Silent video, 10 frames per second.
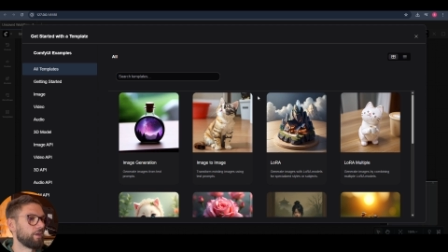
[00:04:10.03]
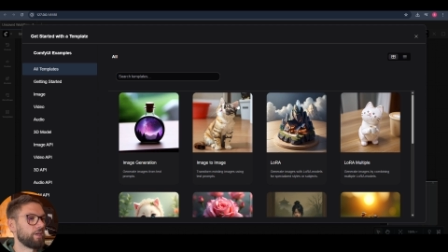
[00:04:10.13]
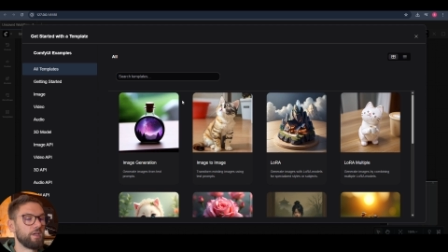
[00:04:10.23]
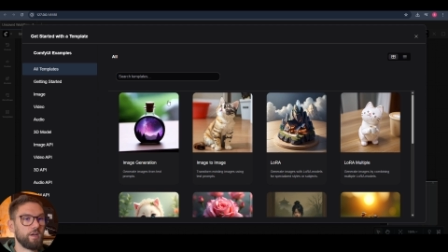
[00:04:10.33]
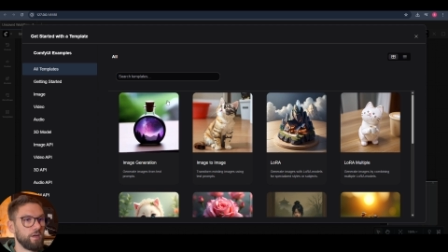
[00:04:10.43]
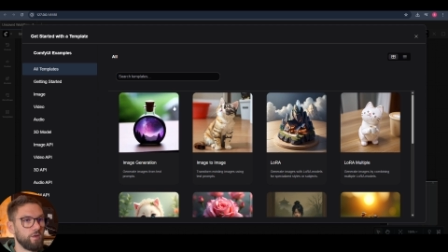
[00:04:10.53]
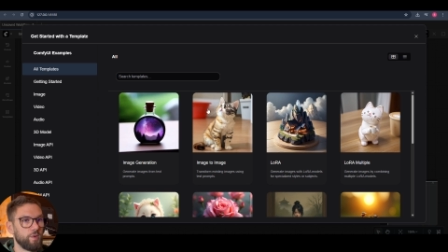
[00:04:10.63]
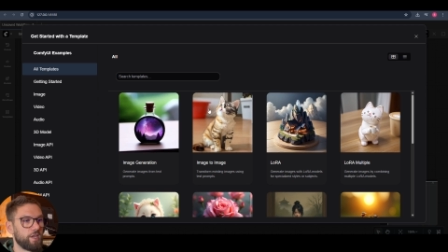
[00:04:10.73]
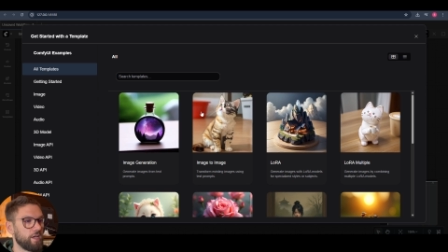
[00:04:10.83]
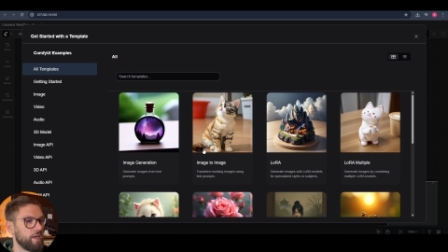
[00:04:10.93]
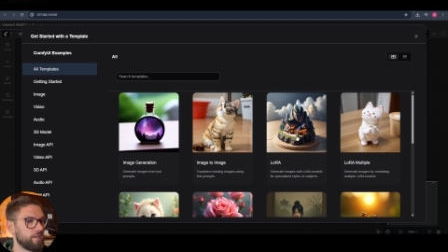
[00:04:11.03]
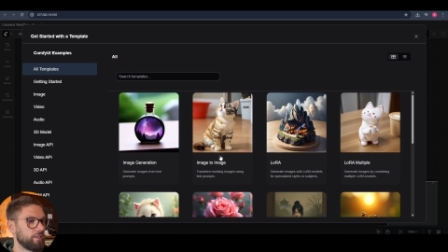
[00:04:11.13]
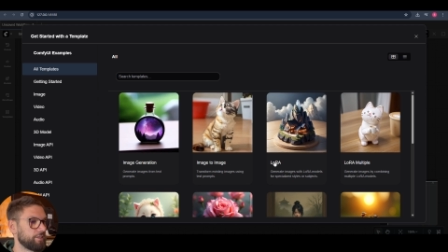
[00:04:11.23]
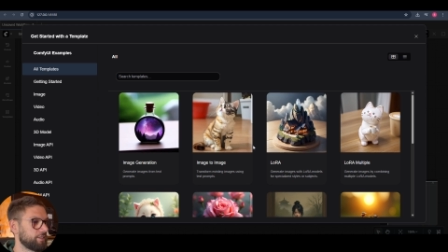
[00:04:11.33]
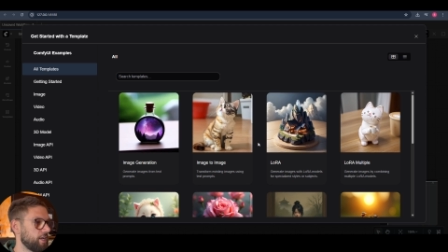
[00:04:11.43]
here uh, we can
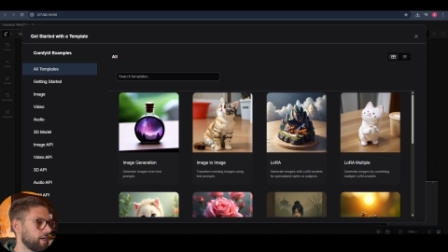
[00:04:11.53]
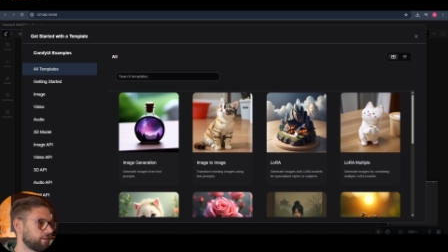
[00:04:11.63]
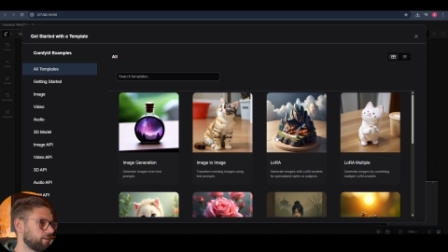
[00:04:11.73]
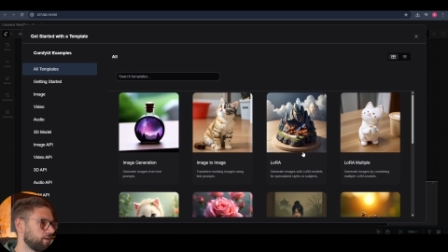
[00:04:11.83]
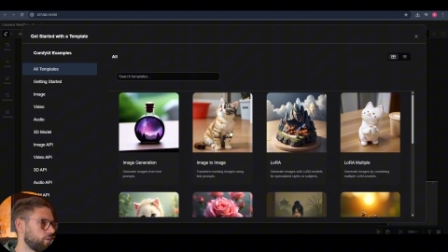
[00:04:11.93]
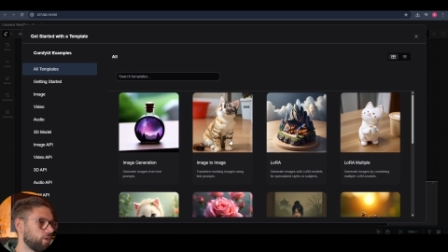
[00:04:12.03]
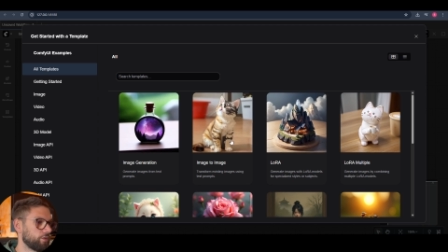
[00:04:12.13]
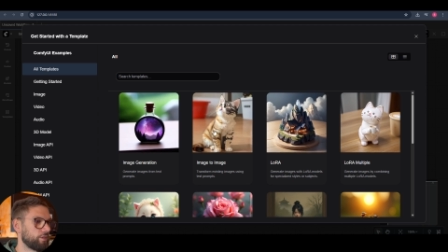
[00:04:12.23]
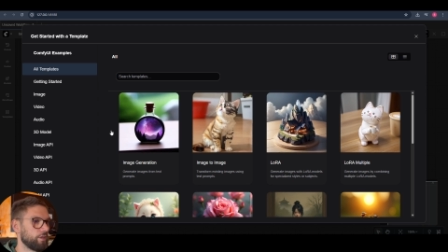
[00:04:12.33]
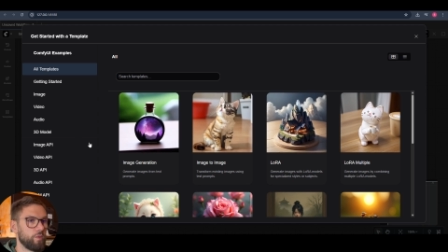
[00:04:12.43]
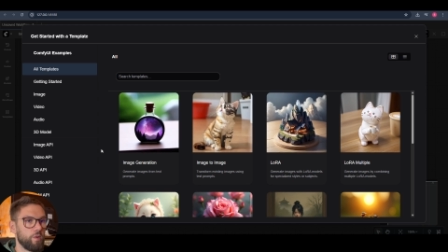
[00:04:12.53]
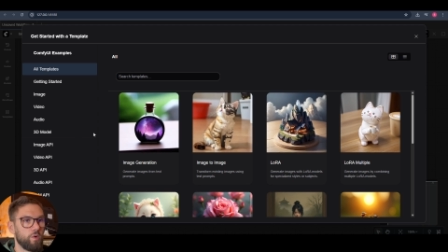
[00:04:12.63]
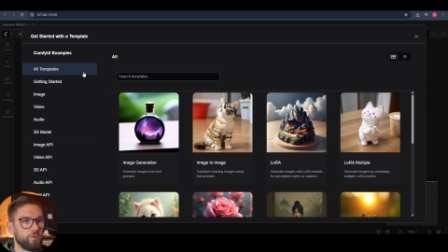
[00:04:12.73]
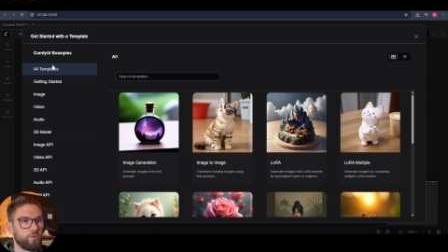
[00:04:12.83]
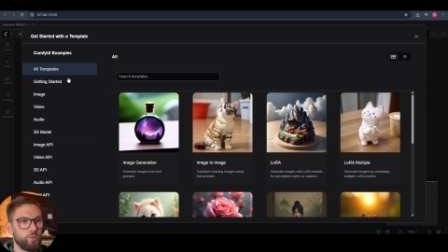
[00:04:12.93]
uh, select uh, what we
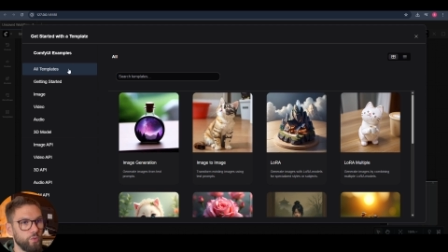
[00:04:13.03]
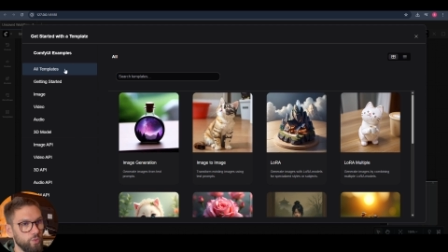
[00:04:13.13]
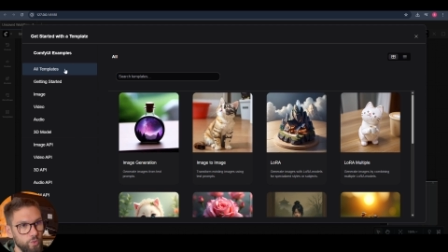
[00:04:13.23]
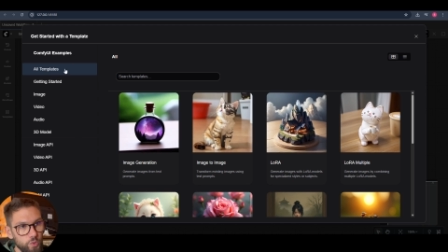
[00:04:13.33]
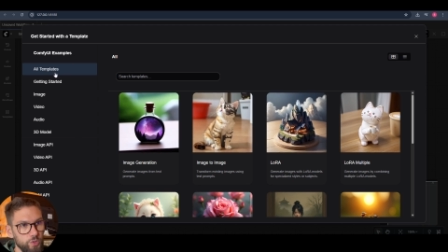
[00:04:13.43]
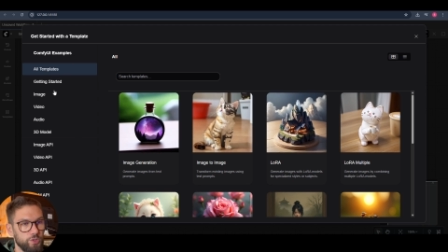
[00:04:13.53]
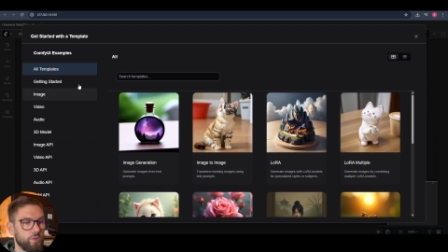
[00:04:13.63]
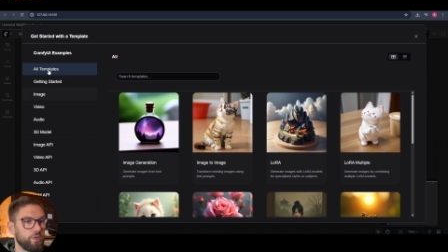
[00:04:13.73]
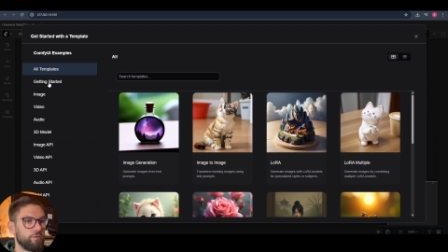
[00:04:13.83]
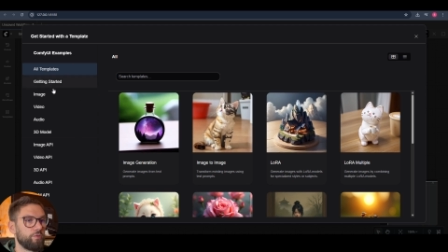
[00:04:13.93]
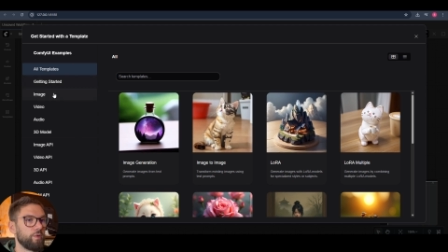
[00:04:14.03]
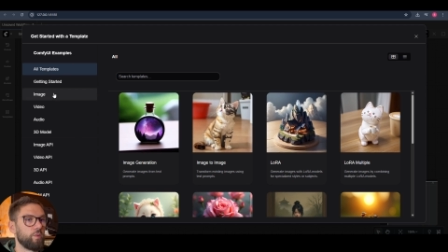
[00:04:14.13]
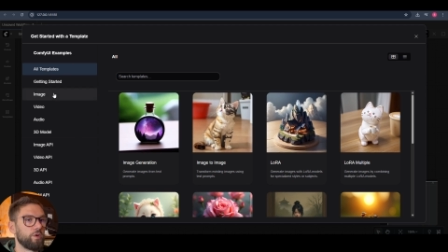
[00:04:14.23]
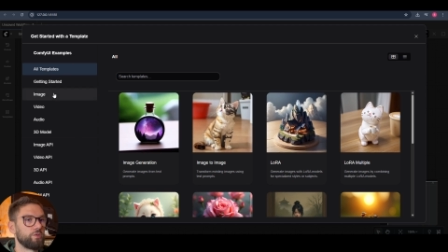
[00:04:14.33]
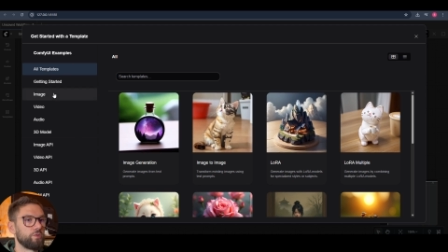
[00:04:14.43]
want to do. So if we
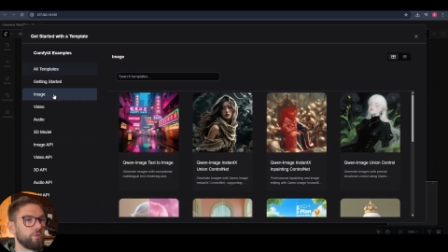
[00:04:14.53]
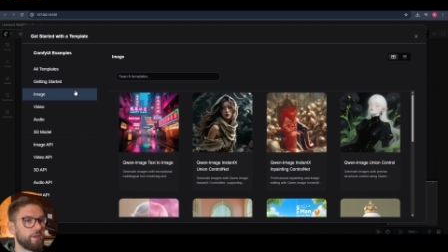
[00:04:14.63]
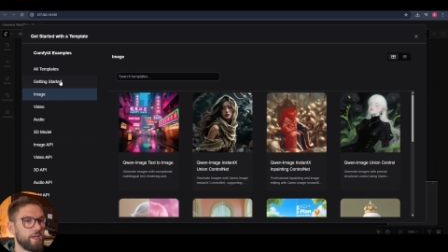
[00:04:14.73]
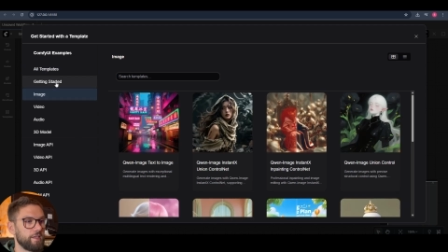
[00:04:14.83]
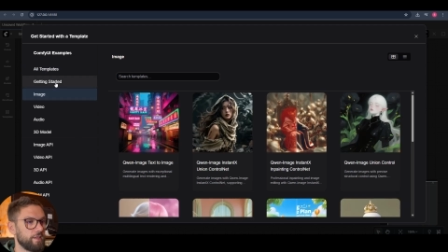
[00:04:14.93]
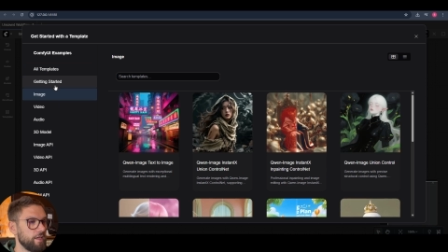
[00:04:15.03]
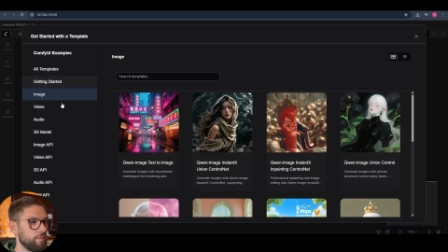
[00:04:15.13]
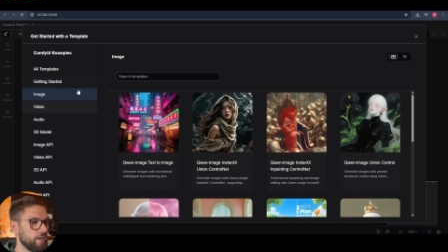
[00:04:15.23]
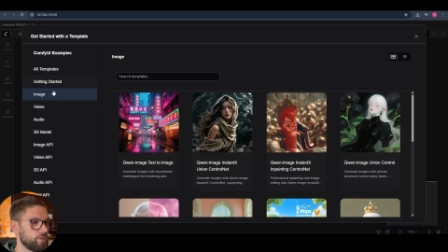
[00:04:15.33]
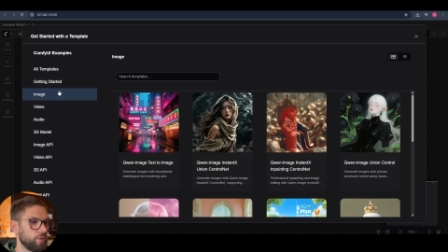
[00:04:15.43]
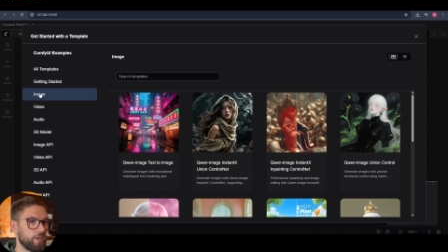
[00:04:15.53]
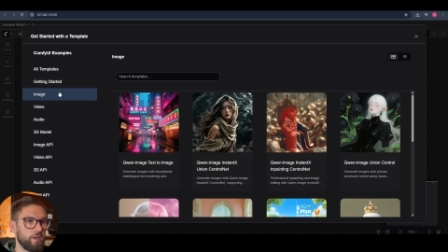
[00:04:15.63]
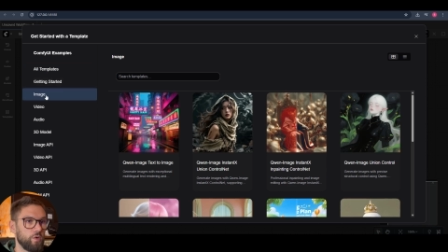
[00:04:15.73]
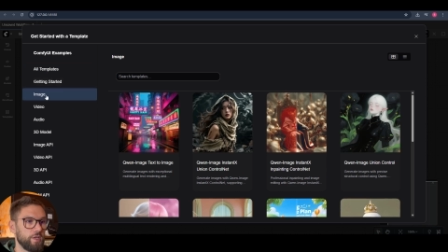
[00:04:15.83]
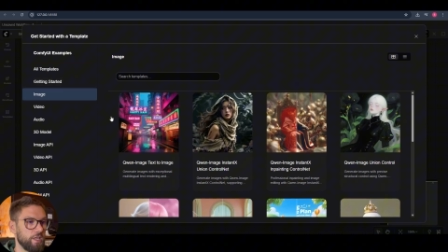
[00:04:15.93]
want to create an image, we
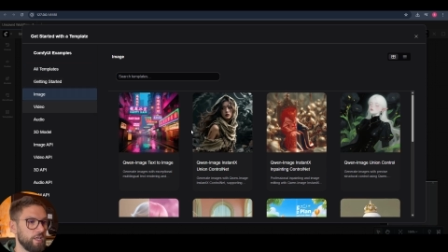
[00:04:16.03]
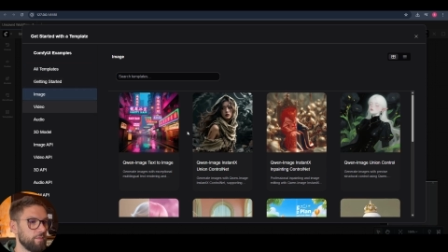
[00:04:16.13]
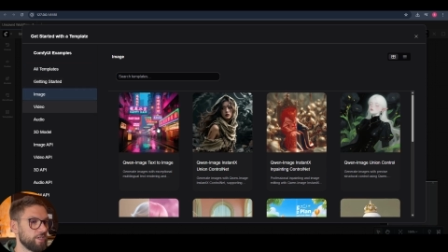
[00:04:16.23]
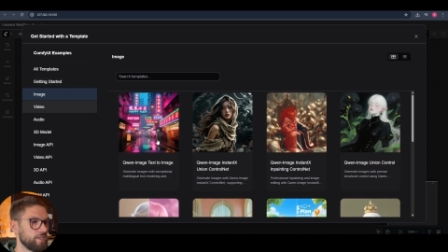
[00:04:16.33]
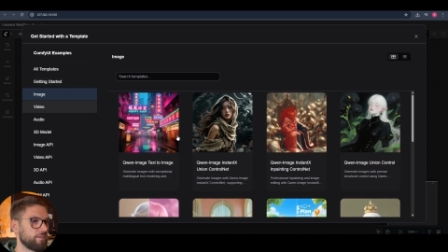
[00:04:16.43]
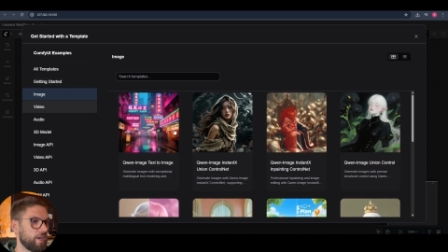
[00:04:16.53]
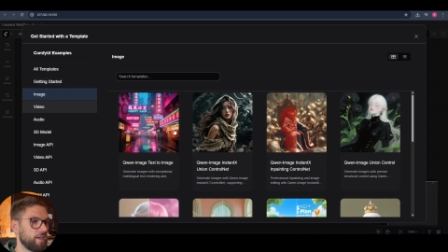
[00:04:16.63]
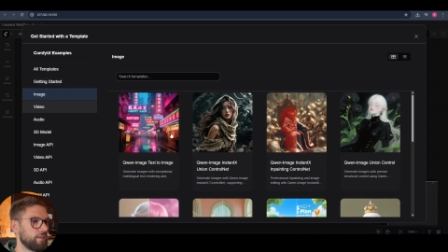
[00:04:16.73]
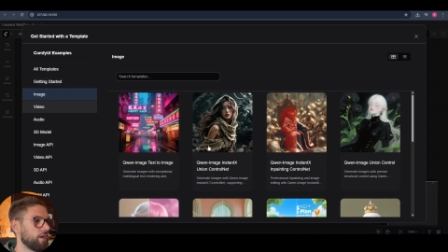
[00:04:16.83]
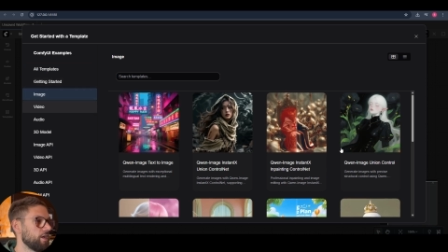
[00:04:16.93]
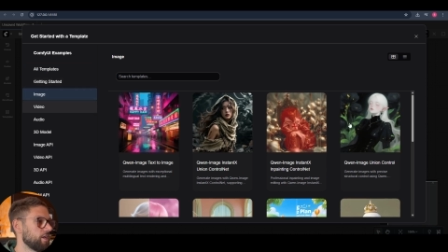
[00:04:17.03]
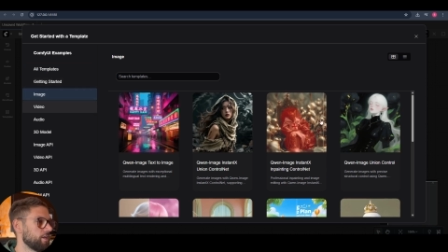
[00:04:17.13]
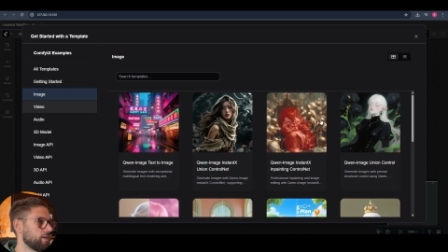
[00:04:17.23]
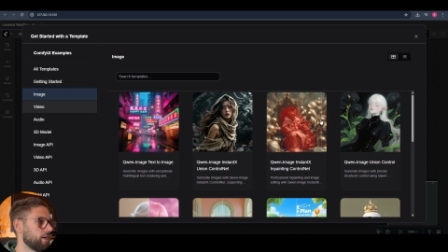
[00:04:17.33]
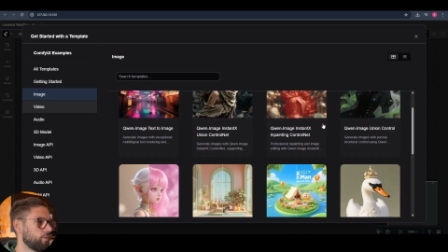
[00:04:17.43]
can go in images and
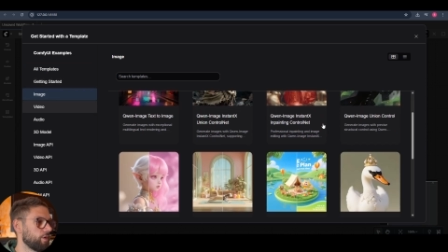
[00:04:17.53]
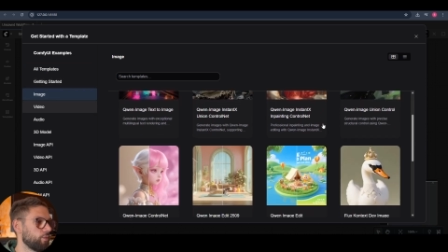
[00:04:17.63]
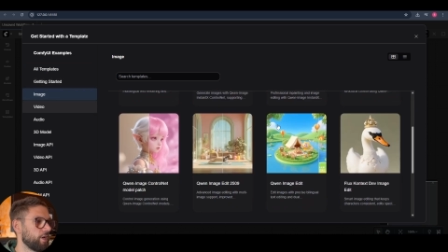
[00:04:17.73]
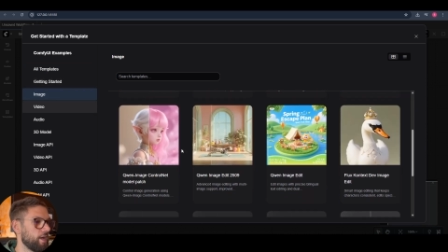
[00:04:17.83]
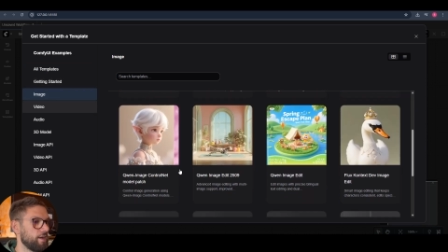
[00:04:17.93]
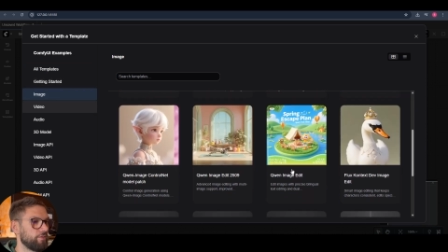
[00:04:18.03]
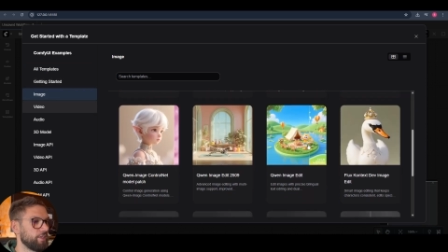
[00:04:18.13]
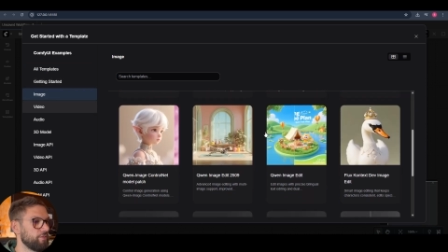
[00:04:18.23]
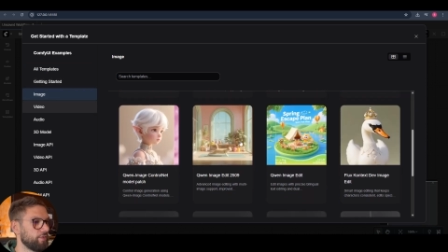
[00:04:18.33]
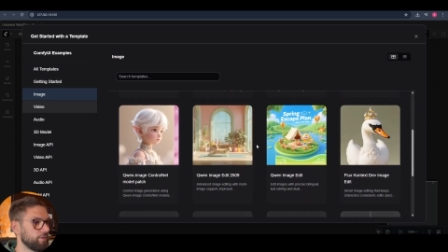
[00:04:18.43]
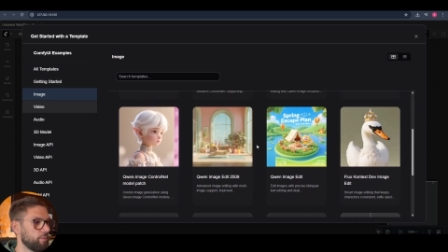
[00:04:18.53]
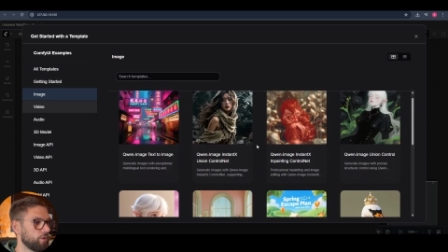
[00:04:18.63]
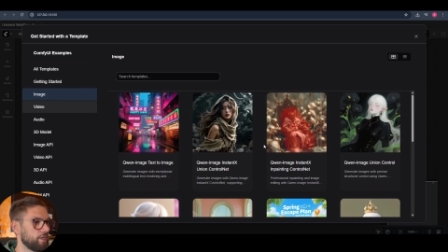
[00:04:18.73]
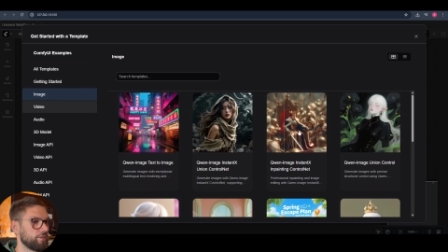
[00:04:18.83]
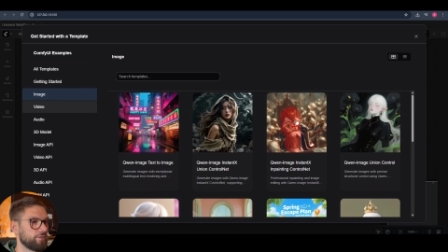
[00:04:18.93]
here we will have different
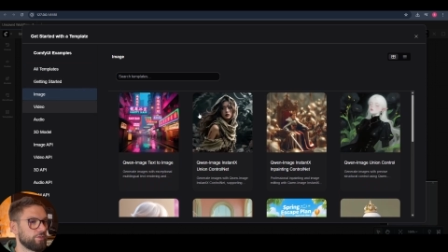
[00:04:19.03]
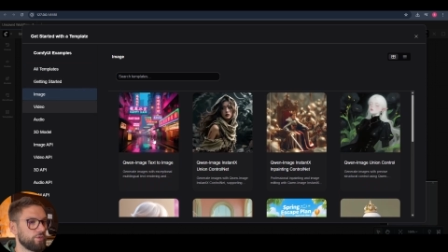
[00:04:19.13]
models.